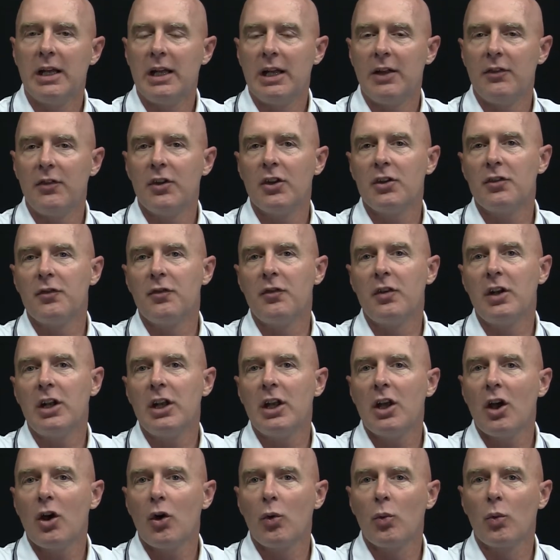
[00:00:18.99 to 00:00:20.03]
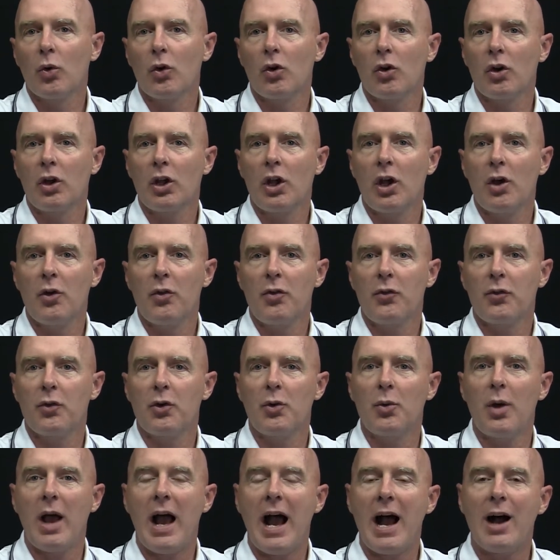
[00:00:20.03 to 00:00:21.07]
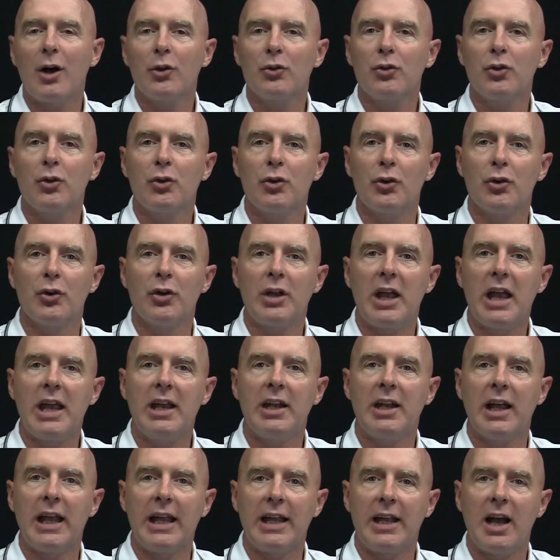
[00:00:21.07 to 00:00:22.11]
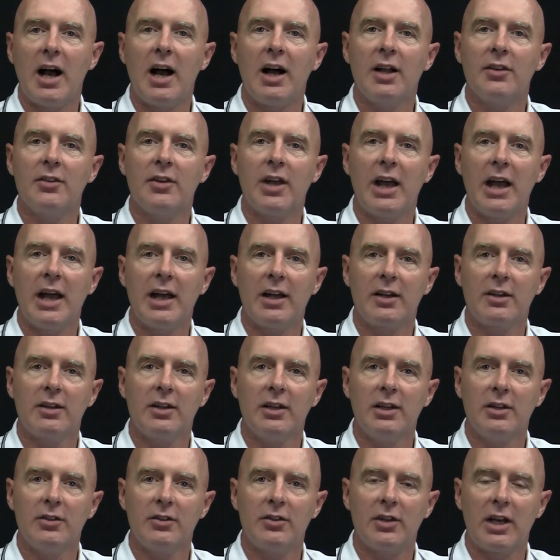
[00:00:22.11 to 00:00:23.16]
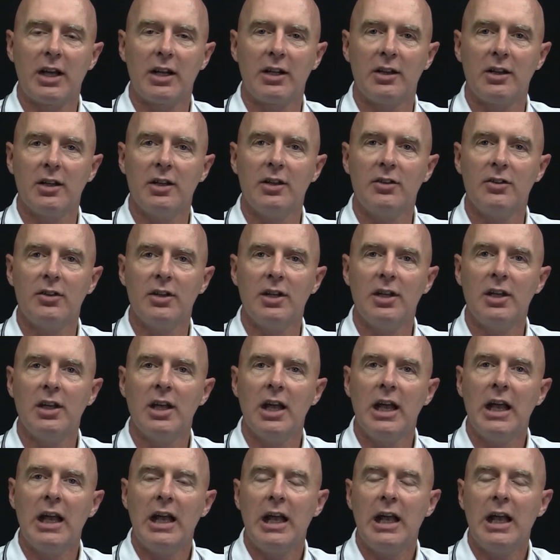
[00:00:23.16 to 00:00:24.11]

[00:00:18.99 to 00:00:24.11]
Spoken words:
In this video, we're going to go through how to create a contact inside of Lizzy.